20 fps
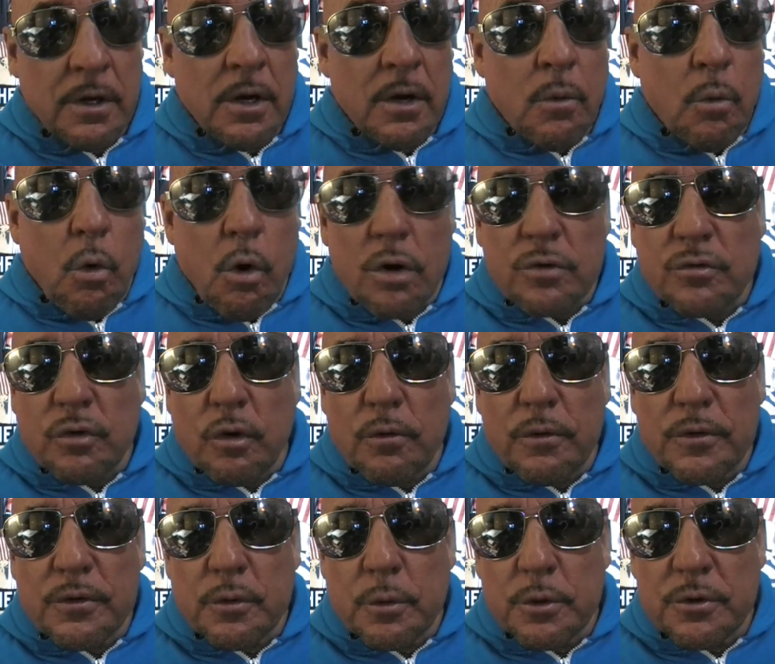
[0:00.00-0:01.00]
walked over
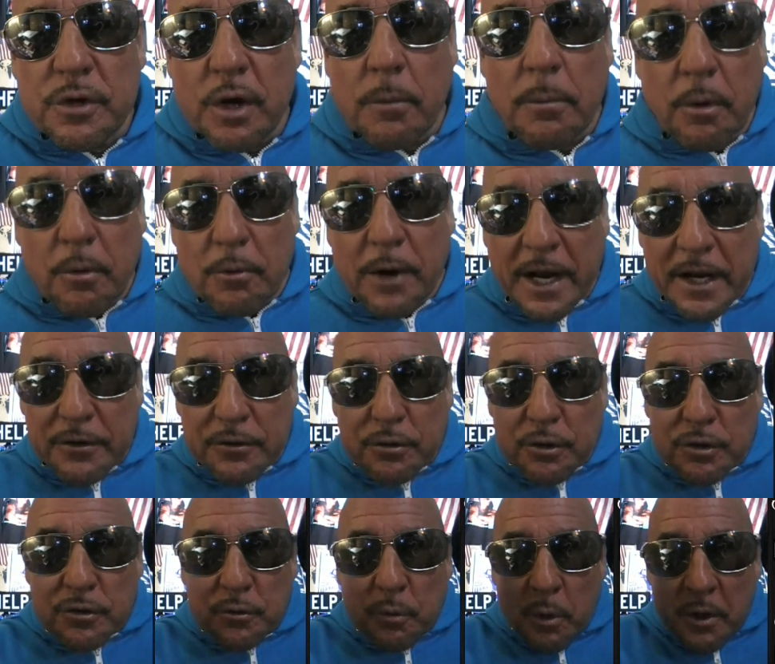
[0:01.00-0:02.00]
to a dumbbell rack and took
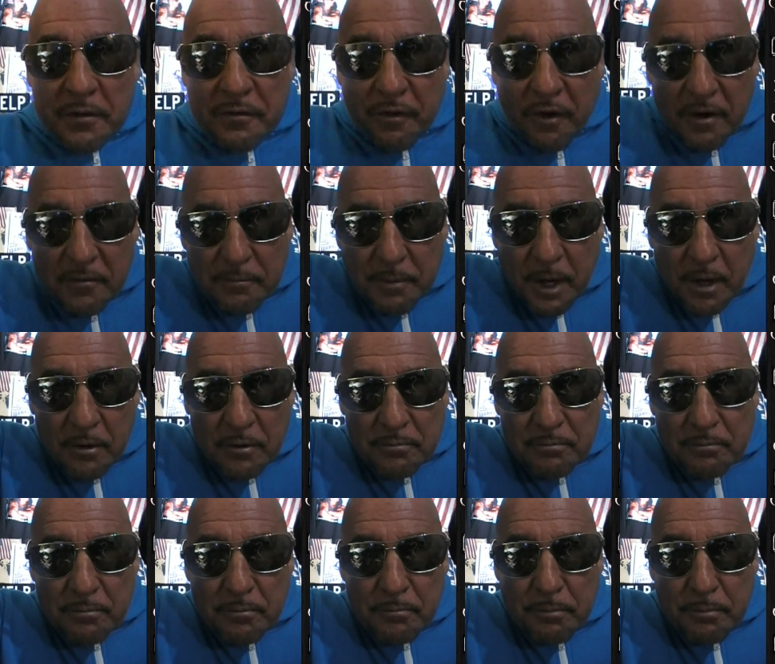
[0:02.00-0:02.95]
a 25-pound